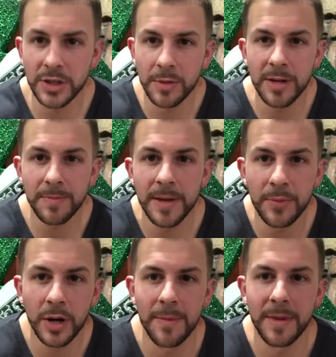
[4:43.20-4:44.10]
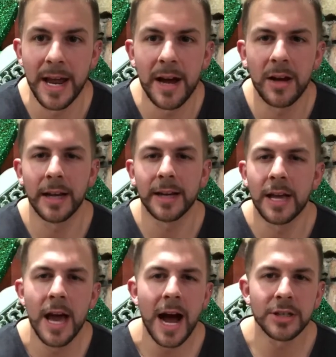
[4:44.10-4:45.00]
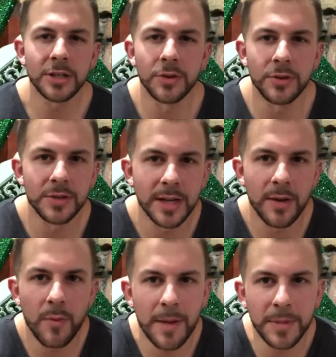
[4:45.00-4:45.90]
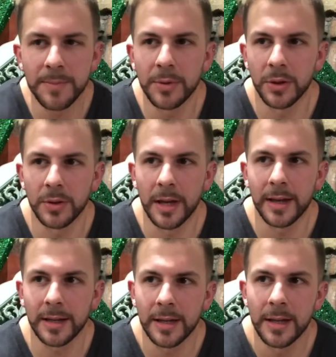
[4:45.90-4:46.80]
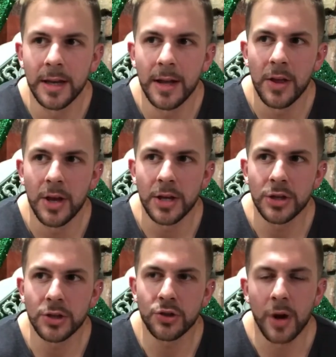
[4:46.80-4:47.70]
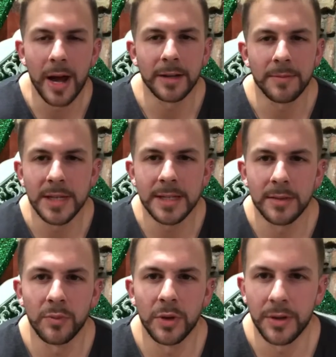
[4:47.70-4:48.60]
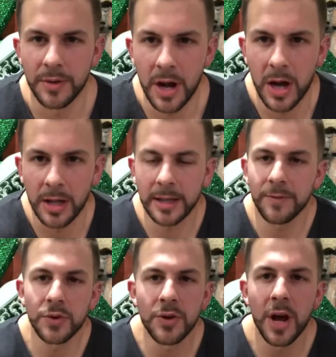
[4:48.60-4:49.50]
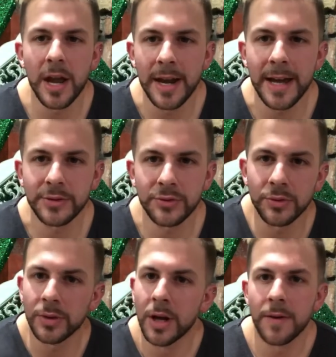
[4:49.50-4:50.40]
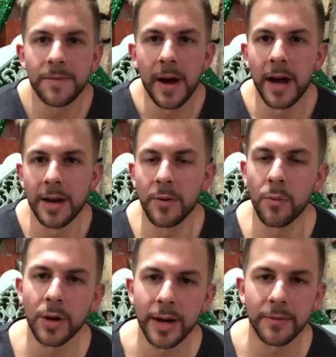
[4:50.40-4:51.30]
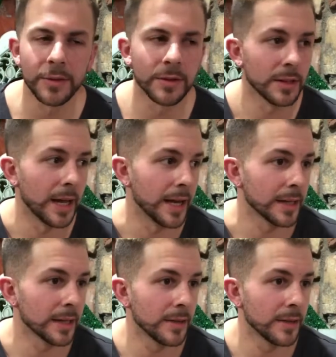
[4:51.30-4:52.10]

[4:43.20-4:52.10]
so many people coming out, like, I just don't understand why people are like trying to be someone they're not. Like, if you're not natural, fine, whatever, like,